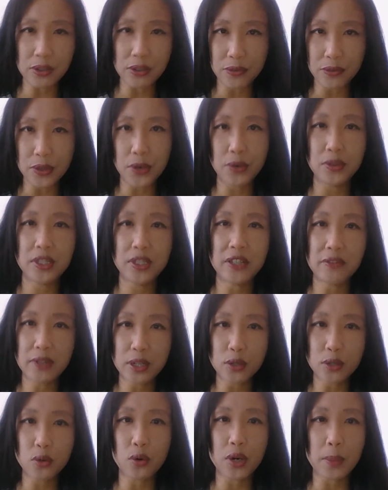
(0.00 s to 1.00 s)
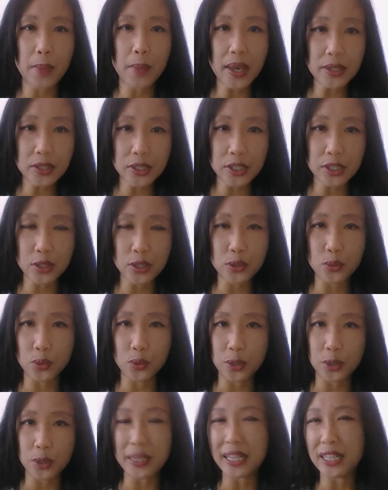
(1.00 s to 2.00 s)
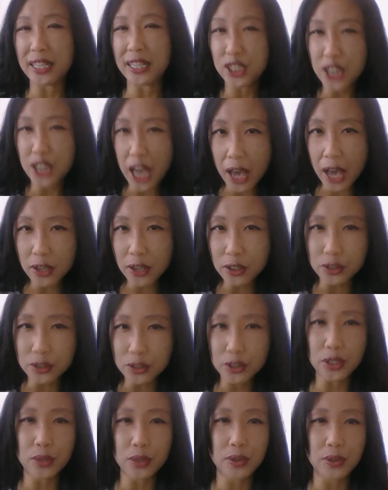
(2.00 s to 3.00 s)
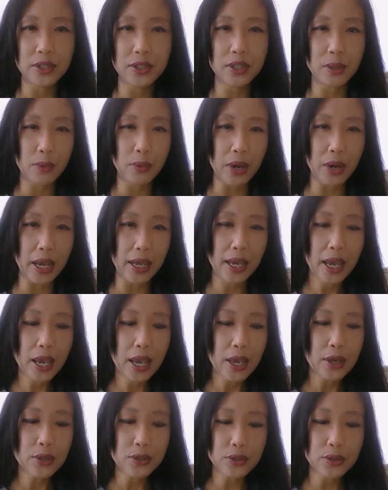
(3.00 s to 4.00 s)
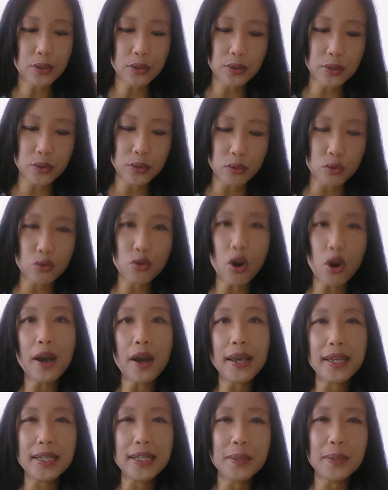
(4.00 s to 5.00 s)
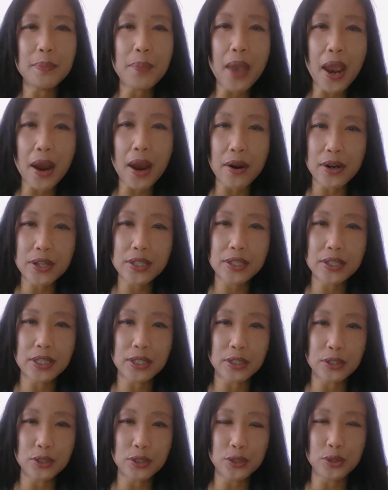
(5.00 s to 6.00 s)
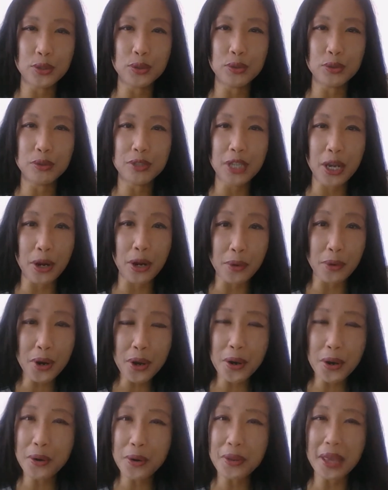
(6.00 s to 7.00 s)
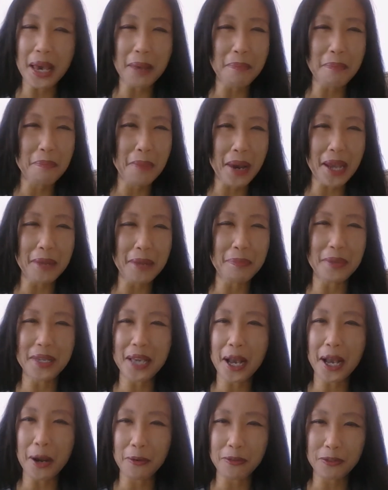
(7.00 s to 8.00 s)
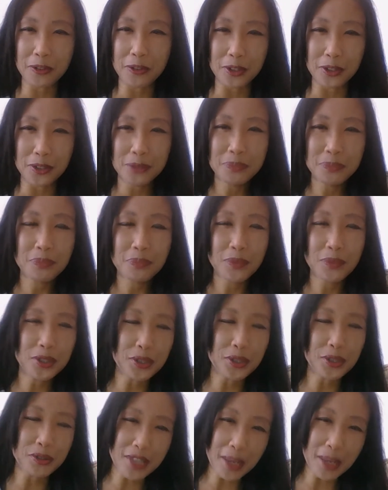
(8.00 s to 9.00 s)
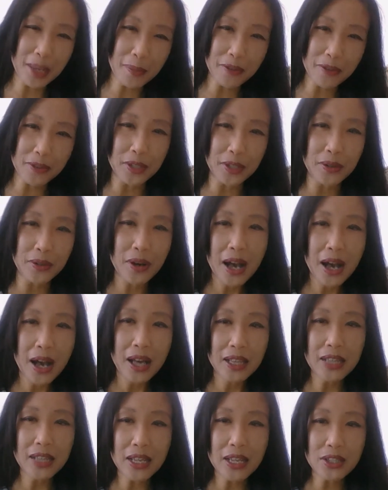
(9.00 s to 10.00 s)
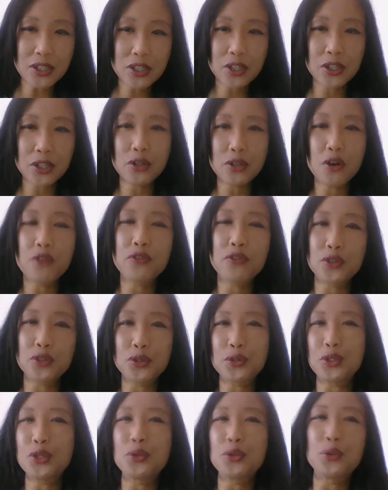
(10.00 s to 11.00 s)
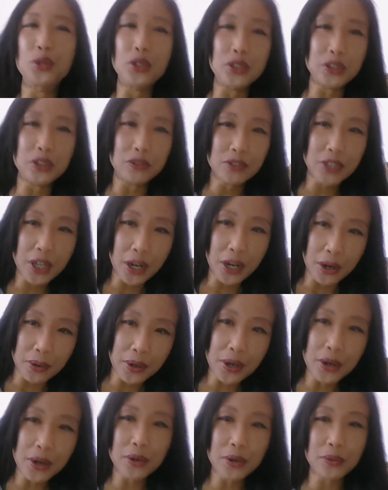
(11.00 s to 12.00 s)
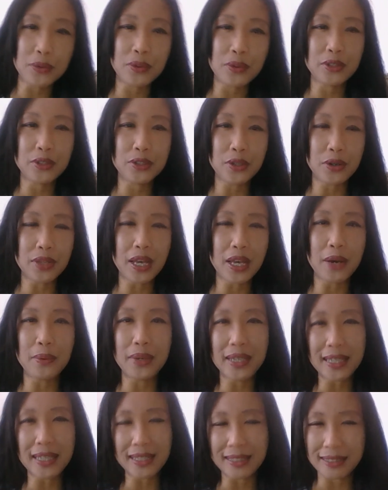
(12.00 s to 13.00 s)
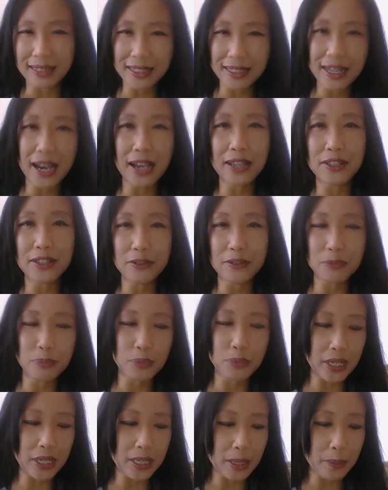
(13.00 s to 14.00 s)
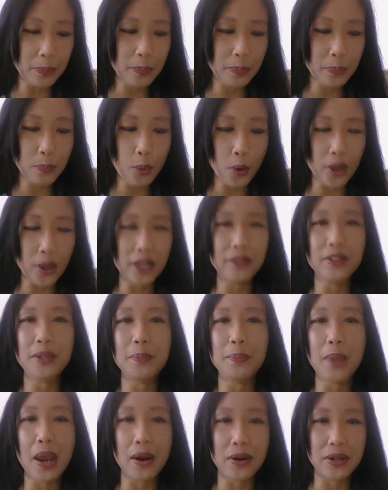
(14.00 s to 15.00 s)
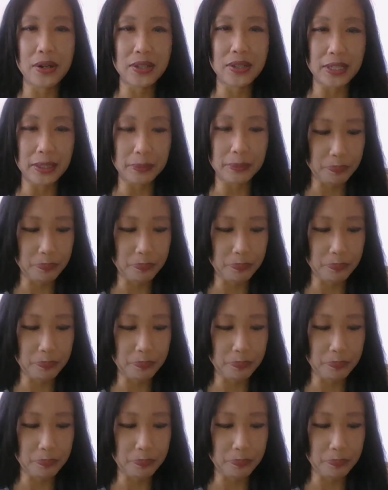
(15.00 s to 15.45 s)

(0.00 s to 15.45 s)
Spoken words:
if those divinatory messages were being channeled to you in some way. So to draw a comparison to tarot that might be helpful to some of you, let's turn over to the world of tarot so that we can kind of bring a point of comparison.